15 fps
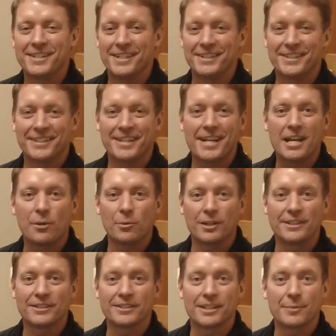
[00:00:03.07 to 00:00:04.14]
and today I would
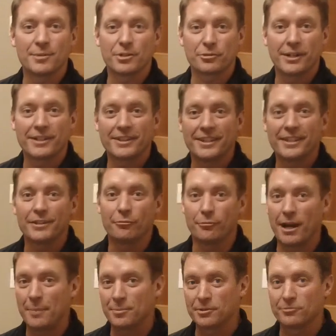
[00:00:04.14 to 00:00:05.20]
like to demonstrate the
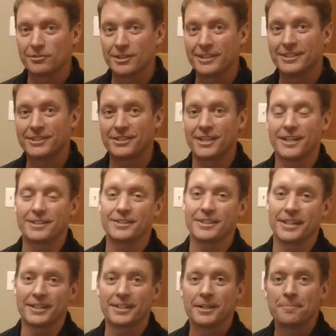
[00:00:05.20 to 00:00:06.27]
rapid release
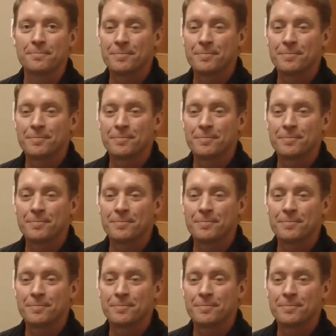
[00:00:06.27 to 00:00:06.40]
technique.